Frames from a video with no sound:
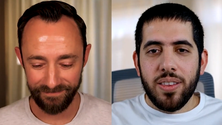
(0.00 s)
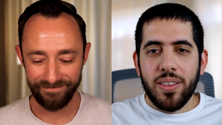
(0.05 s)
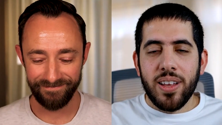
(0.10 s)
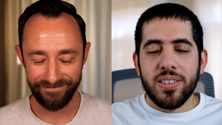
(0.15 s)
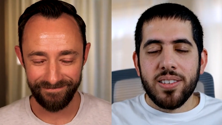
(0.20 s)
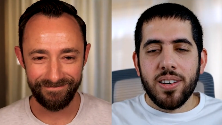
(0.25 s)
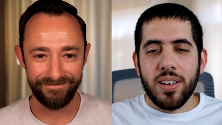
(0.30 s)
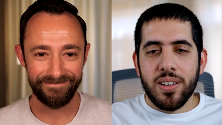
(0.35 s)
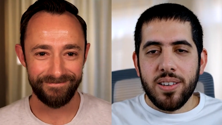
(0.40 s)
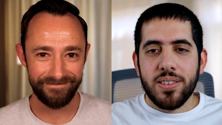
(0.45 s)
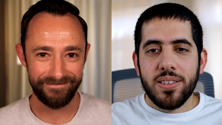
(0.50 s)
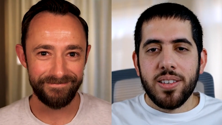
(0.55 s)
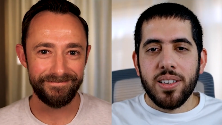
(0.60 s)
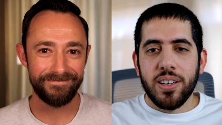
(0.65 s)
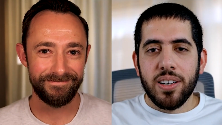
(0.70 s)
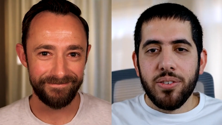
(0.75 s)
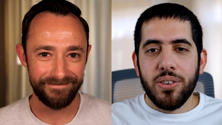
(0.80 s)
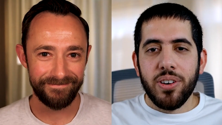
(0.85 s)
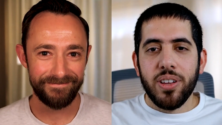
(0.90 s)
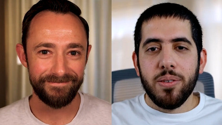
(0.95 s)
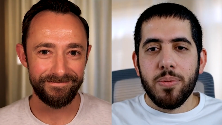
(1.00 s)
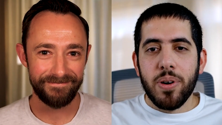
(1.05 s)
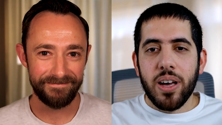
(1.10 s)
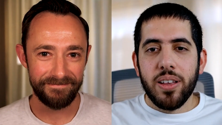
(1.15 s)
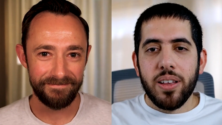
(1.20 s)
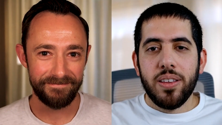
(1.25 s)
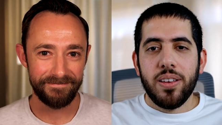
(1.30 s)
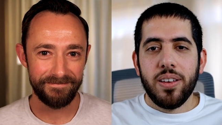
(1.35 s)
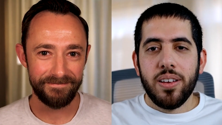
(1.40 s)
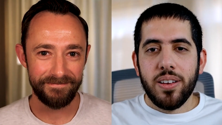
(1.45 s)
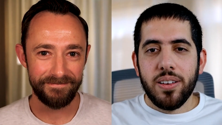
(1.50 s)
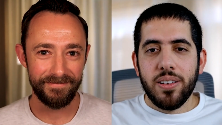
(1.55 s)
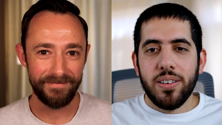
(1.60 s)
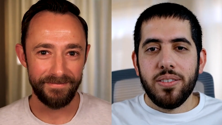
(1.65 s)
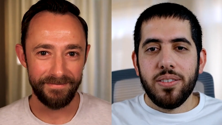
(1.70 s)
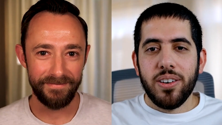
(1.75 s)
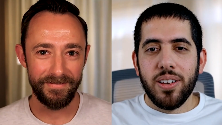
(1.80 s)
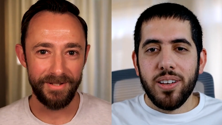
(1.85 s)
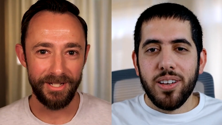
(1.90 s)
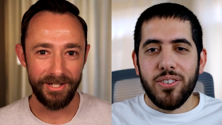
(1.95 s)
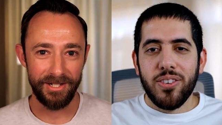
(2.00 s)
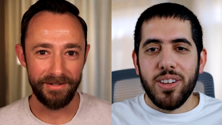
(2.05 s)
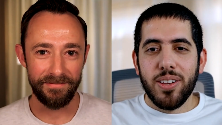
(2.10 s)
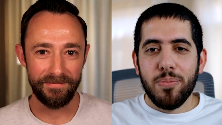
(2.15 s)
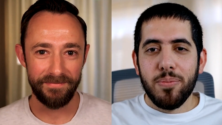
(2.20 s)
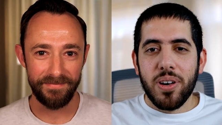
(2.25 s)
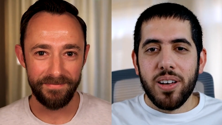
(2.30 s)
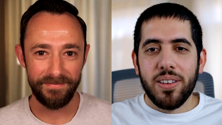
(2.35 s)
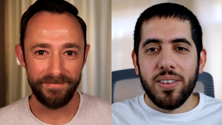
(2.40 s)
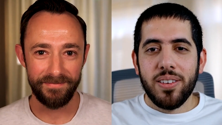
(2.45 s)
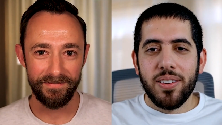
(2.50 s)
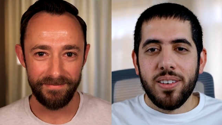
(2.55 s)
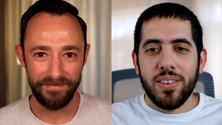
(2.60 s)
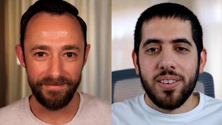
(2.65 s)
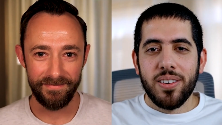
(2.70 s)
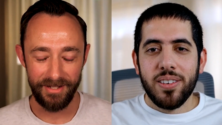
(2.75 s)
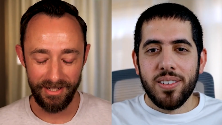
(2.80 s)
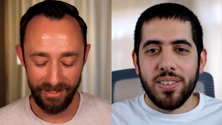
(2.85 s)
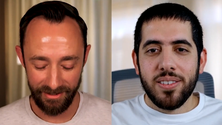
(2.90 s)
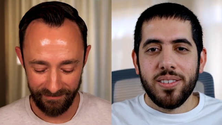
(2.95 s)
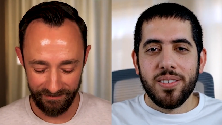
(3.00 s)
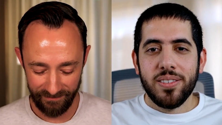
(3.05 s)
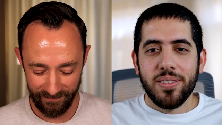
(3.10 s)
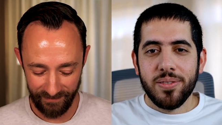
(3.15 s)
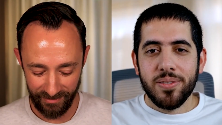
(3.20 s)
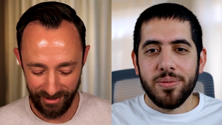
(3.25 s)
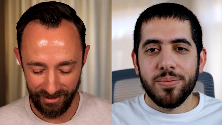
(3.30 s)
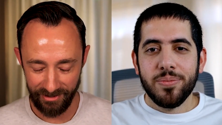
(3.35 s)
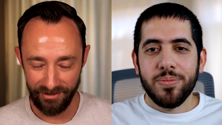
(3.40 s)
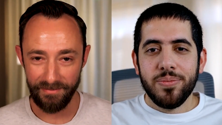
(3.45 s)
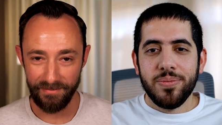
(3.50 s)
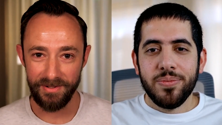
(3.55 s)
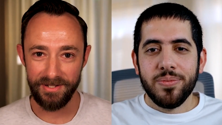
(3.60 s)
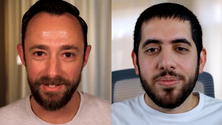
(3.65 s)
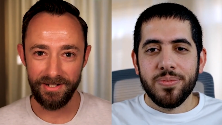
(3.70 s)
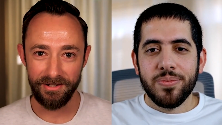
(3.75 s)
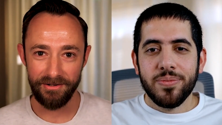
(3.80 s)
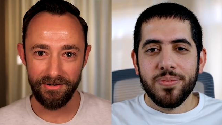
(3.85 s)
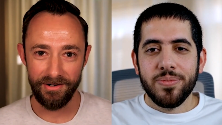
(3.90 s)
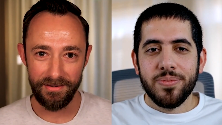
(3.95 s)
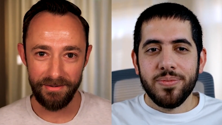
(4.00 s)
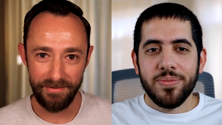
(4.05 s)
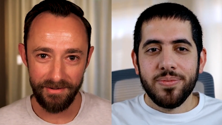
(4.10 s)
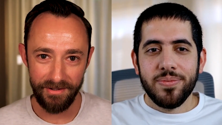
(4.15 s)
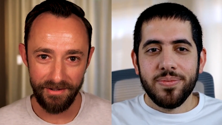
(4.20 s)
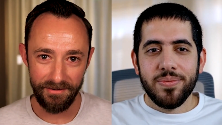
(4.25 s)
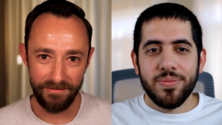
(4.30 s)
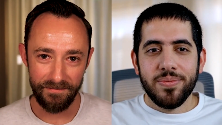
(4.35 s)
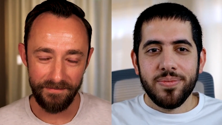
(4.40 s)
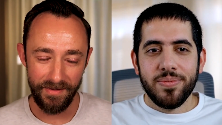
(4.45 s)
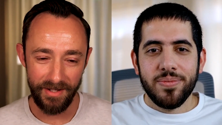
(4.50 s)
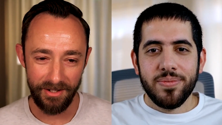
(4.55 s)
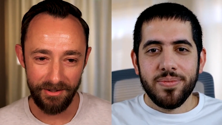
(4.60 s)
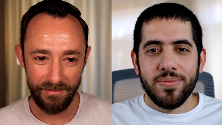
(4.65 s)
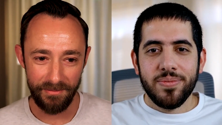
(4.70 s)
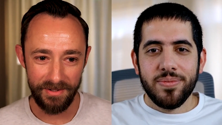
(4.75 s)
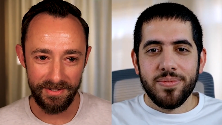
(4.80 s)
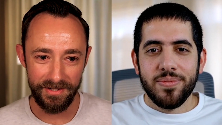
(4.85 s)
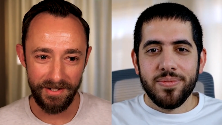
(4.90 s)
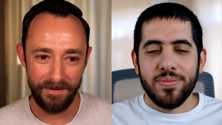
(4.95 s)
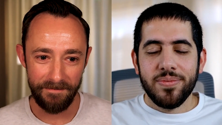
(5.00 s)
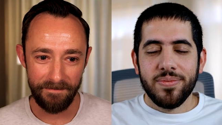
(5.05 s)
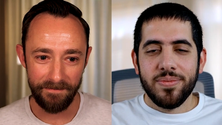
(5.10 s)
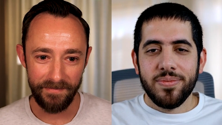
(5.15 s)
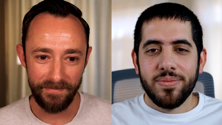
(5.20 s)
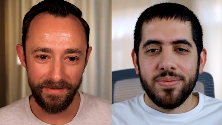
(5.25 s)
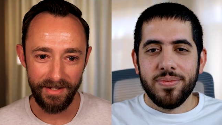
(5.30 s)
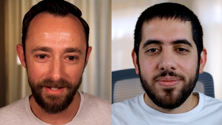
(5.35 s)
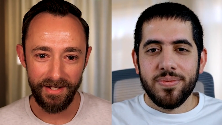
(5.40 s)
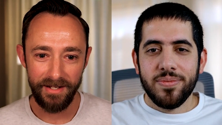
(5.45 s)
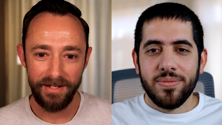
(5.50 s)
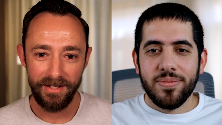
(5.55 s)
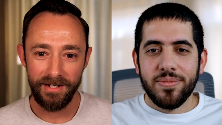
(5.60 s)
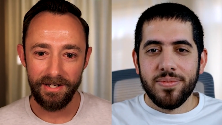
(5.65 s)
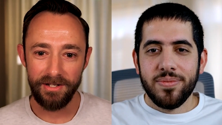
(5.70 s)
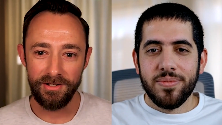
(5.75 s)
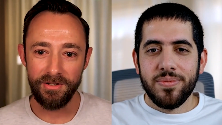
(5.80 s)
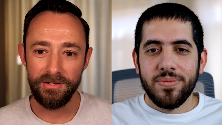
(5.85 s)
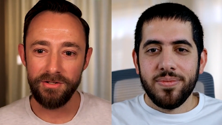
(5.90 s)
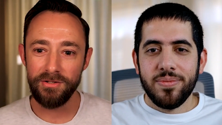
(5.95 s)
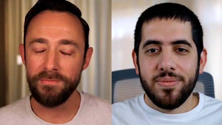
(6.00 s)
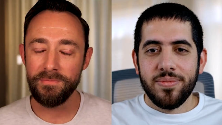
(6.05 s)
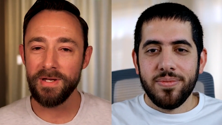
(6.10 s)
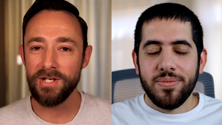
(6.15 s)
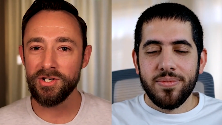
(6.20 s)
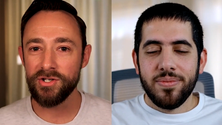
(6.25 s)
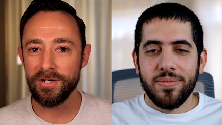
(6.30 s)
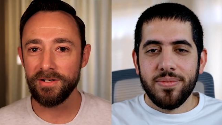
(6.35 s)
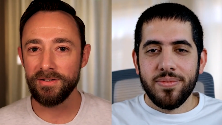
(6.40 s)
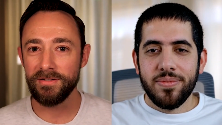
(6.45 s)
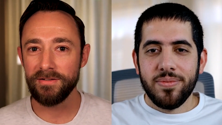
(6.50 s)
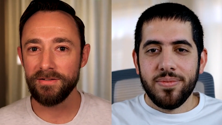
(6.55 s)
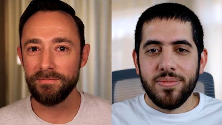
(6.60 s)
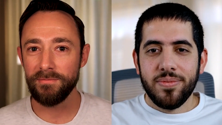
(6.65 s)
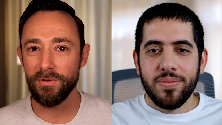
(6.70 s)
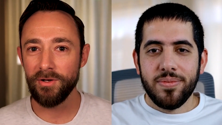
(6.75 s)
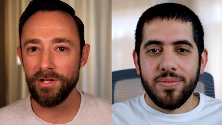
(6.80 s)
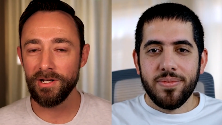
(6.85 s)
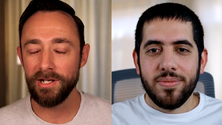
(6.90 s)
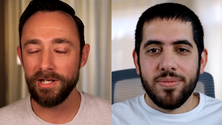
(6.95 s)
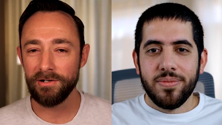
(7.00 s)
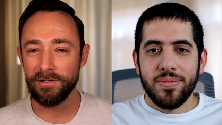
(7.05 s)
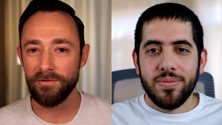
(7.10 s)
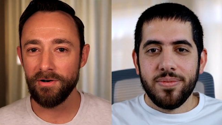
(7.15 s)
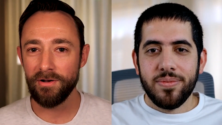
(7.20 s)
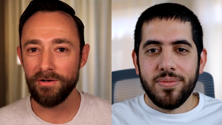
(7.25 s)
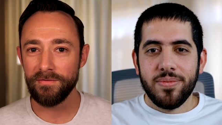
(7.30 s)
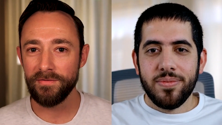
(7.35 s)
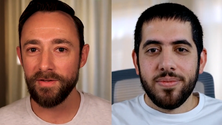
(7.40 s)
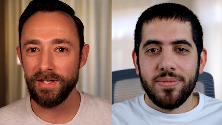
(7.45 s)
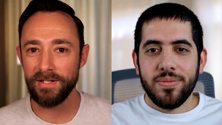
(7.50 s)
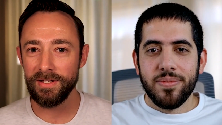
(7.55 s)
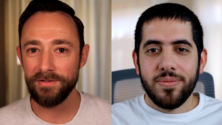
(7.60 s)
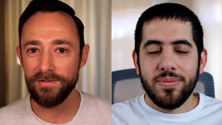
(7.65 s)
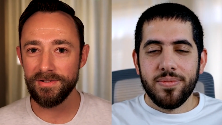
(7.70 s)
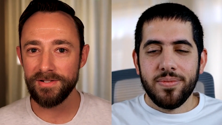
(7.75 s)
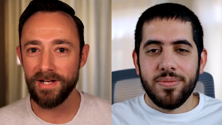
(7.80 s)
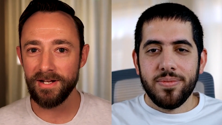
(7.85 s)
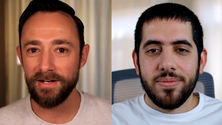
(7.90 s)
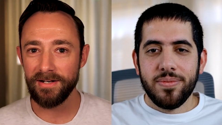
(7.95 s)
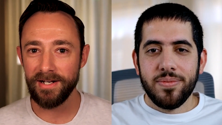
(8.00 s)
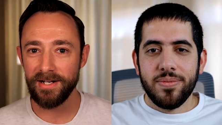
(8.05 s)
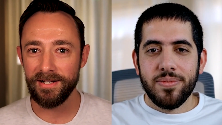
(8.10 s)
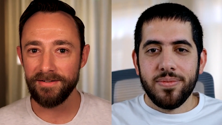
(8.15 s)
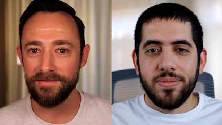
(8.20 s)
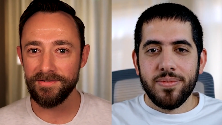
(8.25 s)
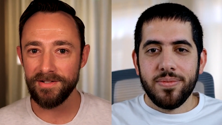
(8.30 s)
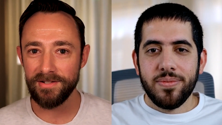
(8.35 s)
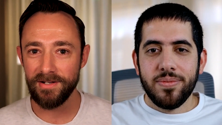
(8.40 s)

Speaker 1: that's going to sting really bad. Really, yeah. really bad.
Speaker 2: Yeah, I 100% agree with you. 100%. Now, you, you, mentioned earlier on that you started out